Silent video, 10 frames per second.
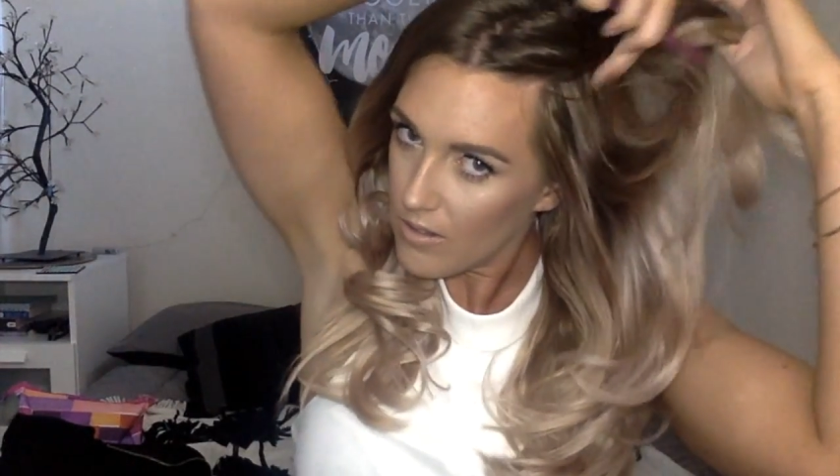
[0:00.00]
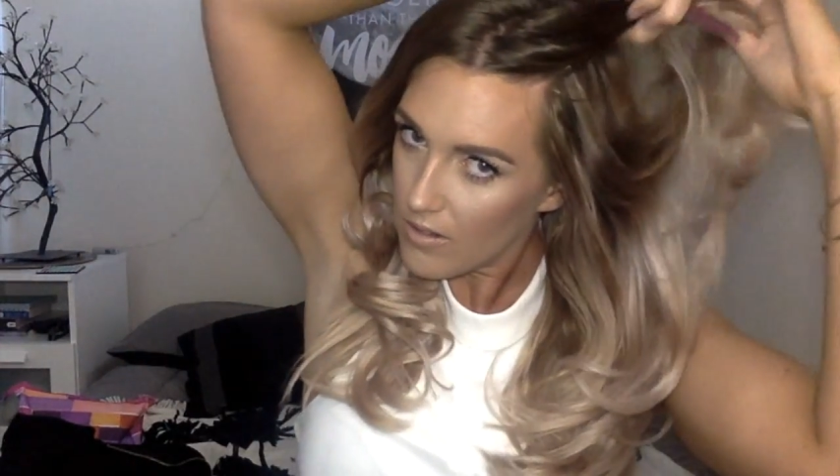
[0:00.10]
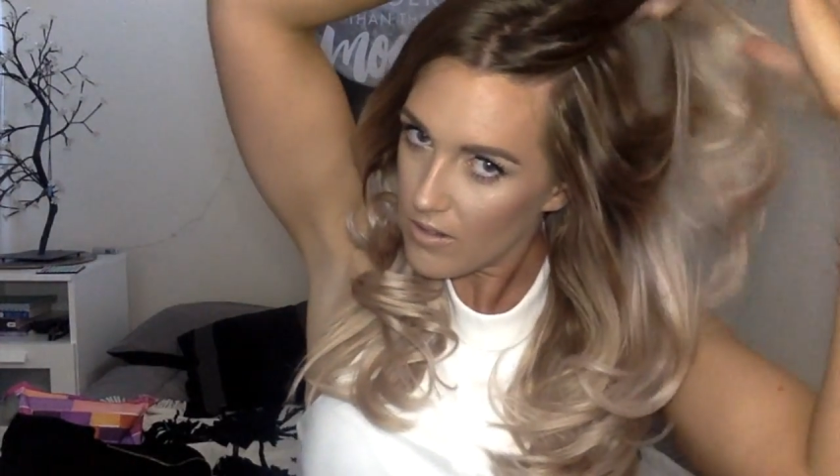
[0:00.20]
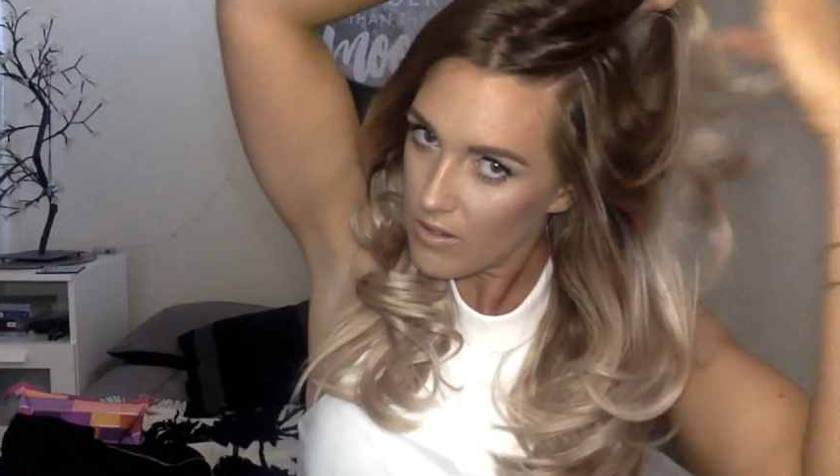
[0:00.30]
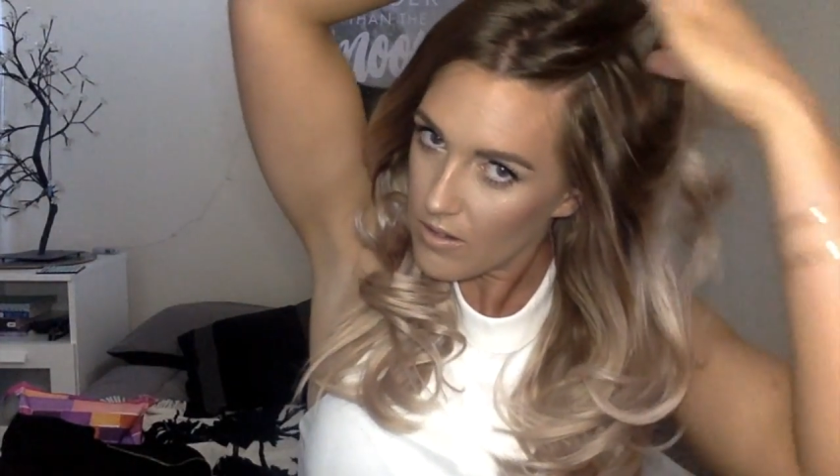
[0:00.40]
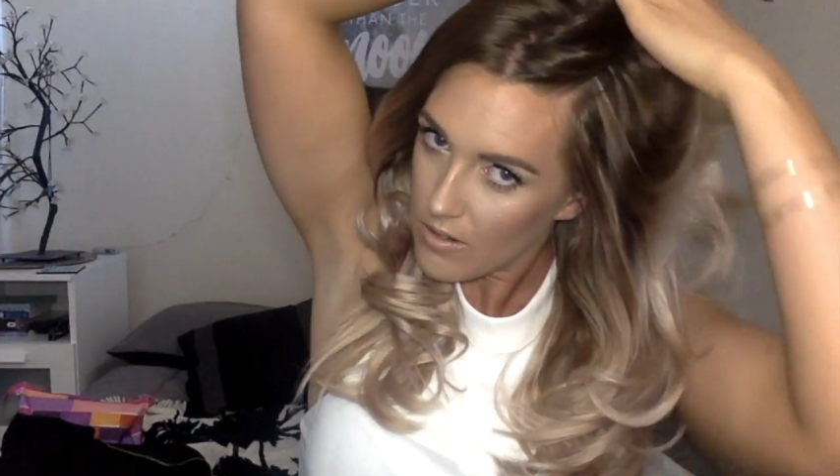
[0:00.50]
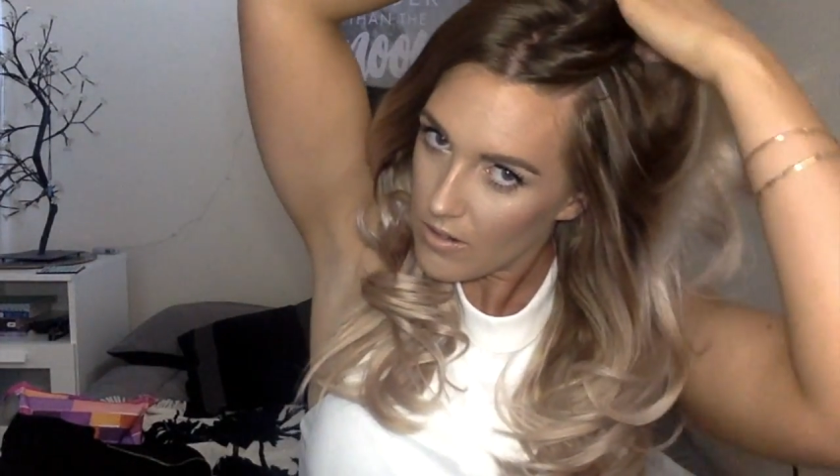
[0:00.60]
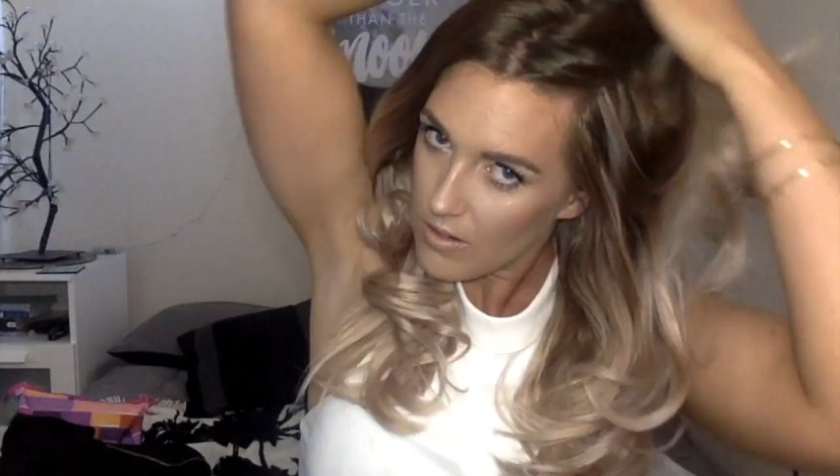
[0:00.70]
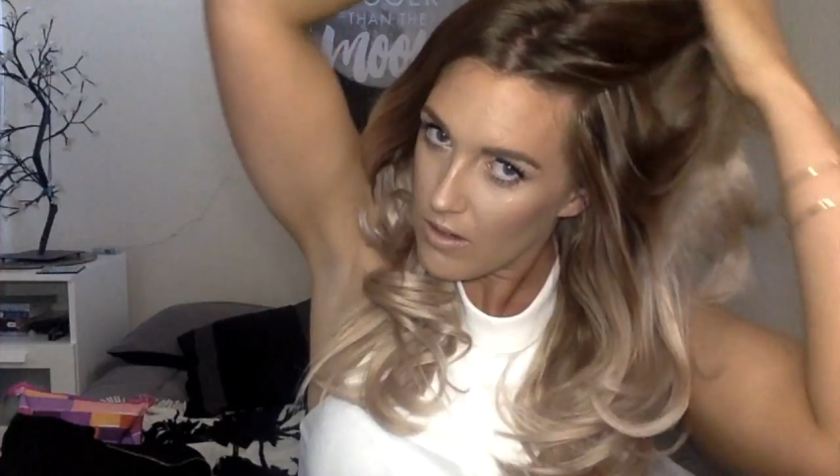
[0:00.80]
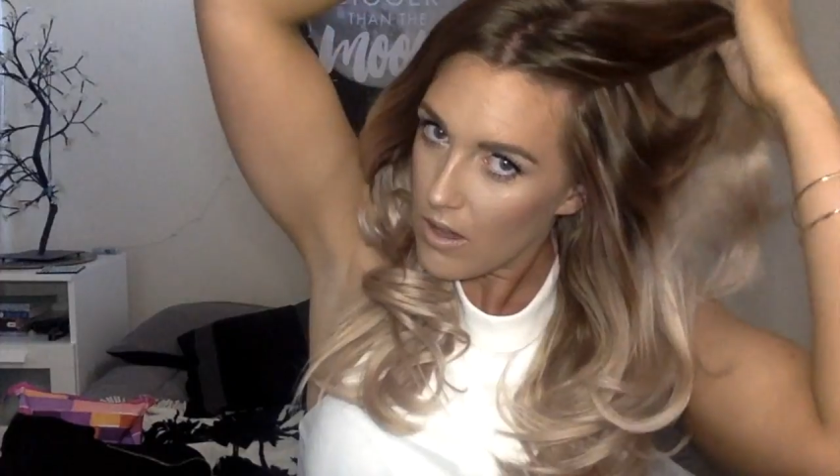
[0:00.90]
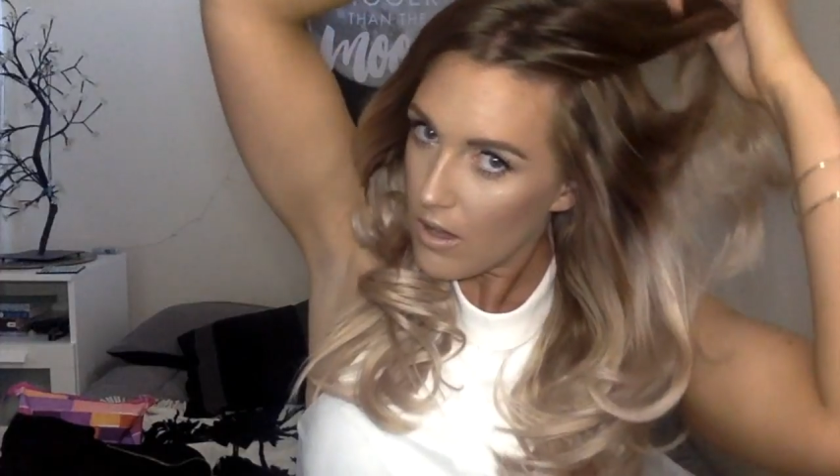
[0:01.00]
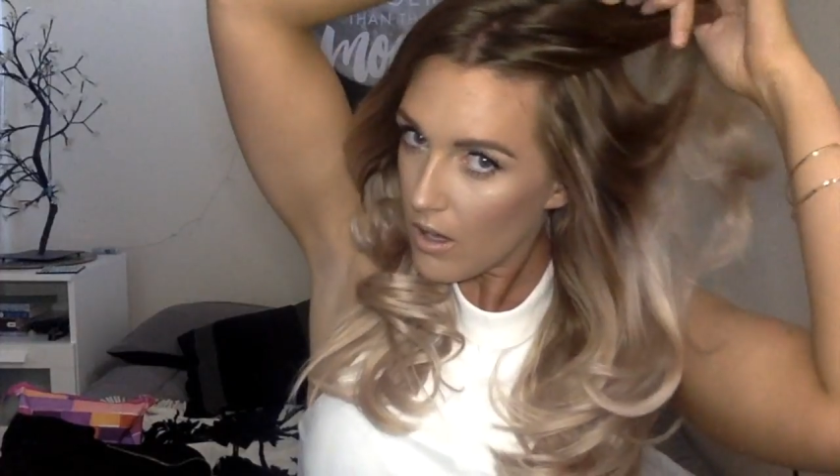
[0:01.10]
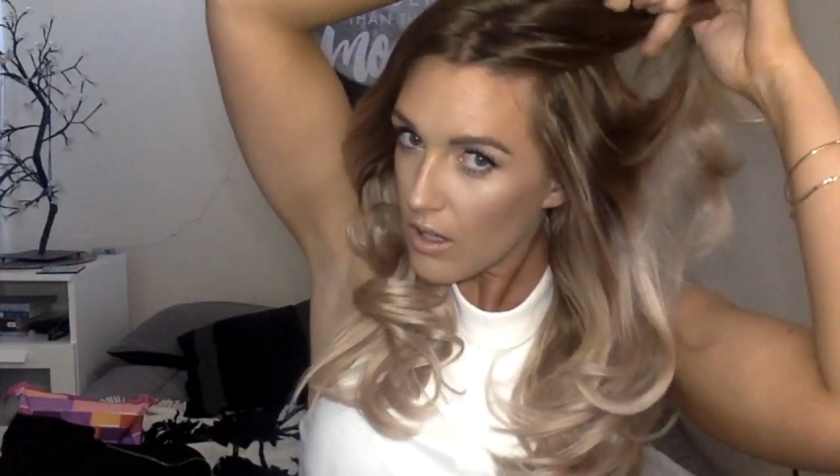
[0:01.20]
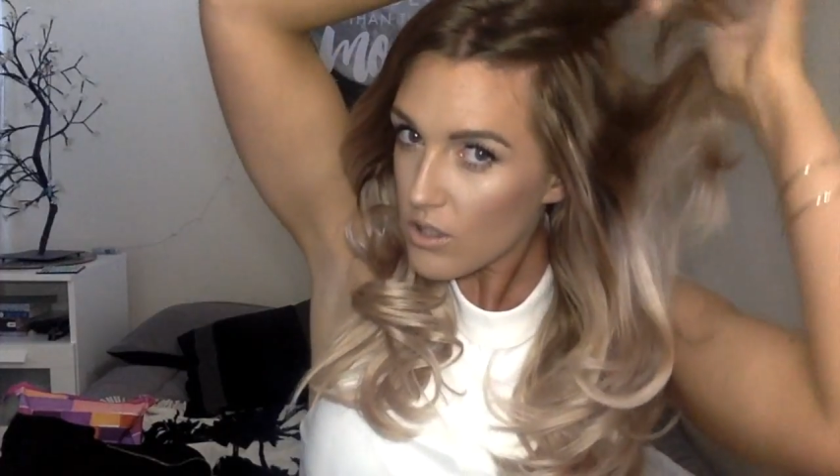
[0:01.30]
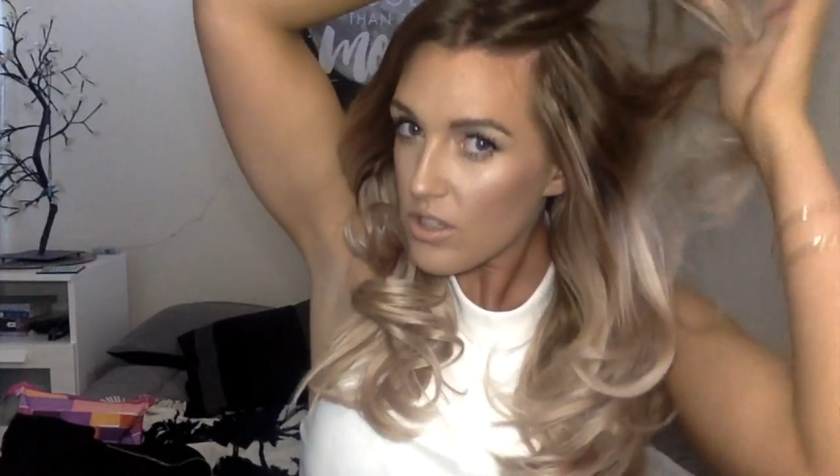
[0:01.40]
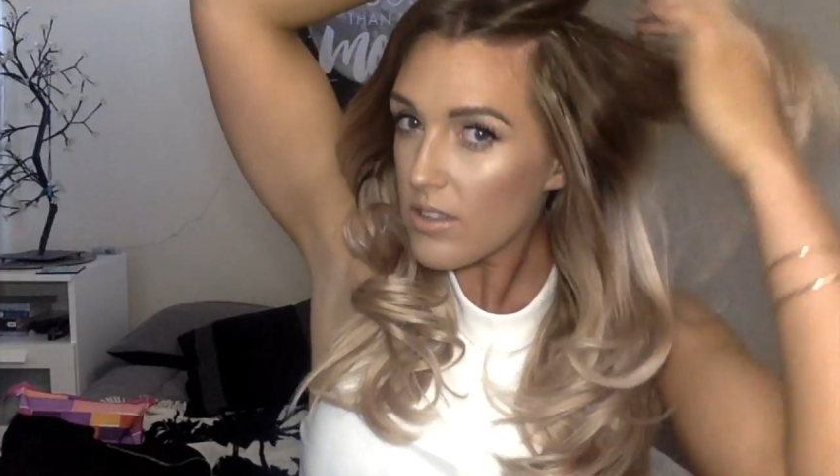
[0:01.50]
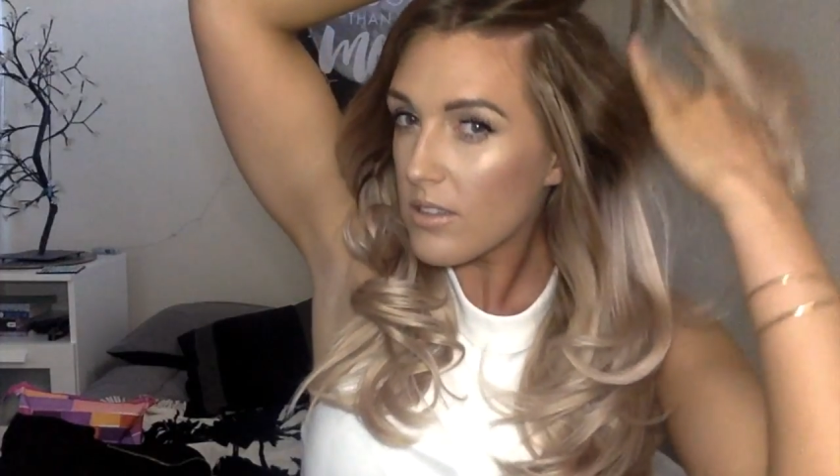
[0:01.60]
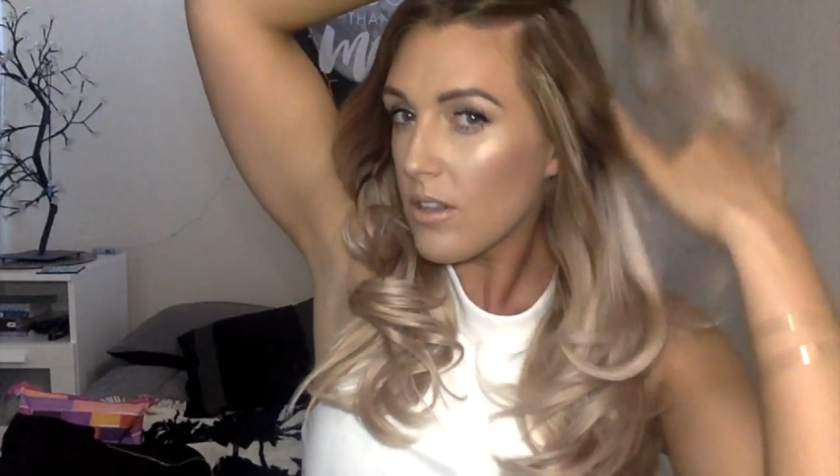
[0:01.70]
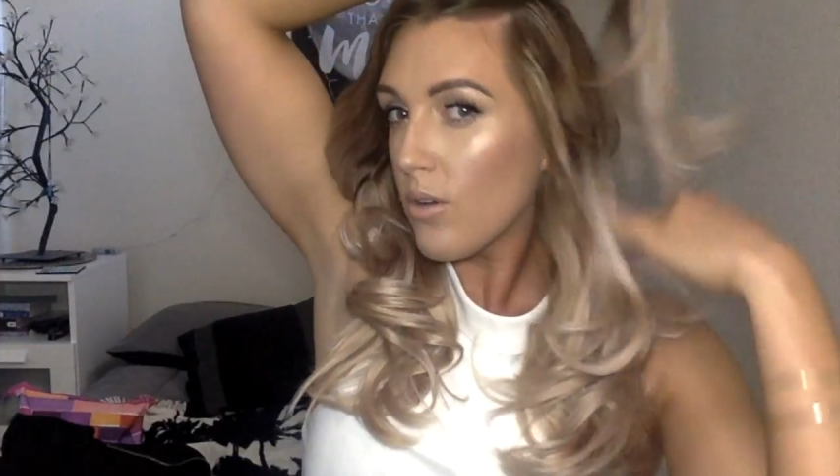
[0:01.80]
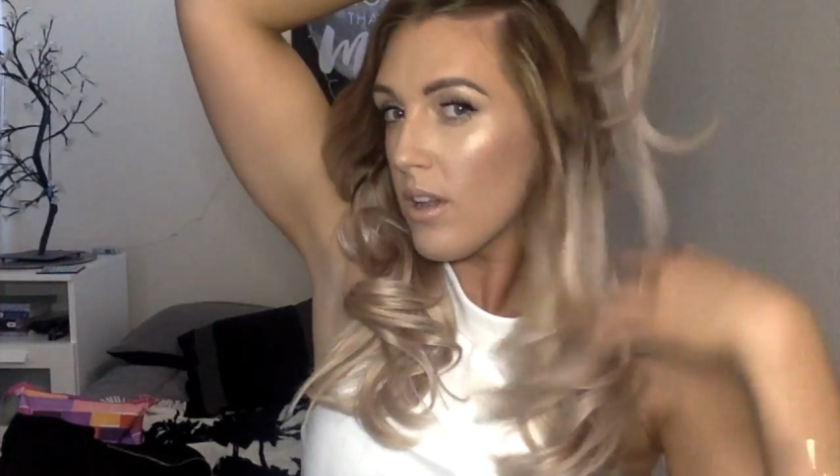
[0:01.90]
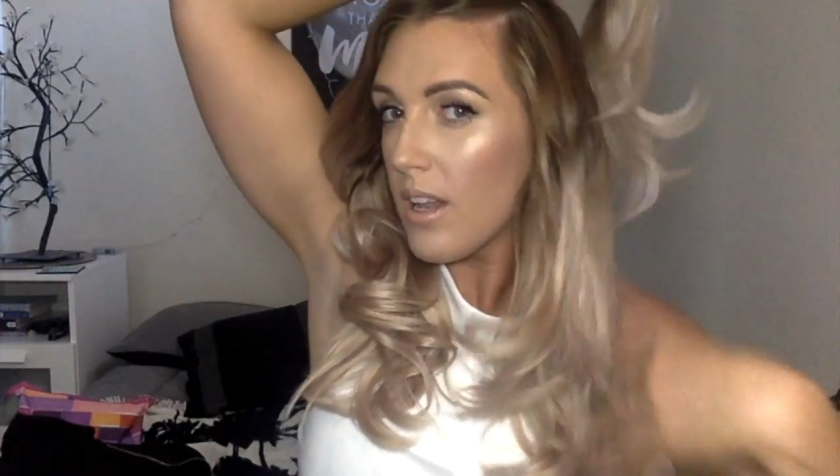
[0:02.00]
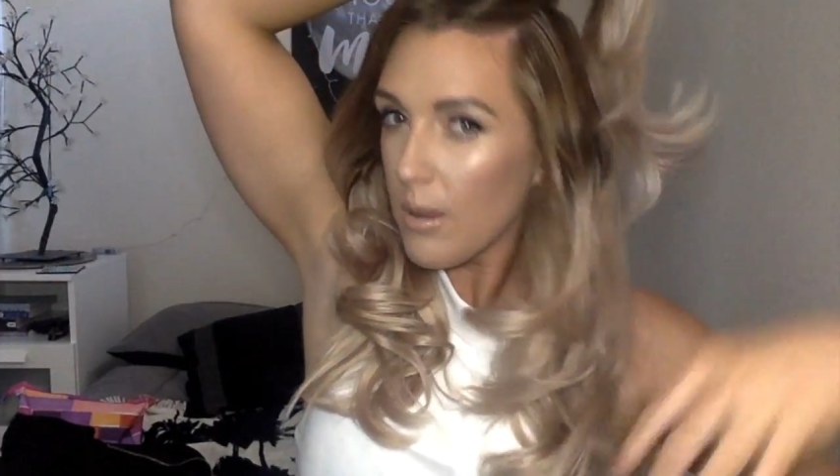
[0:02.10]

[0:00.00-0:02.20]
And then just going in the other side,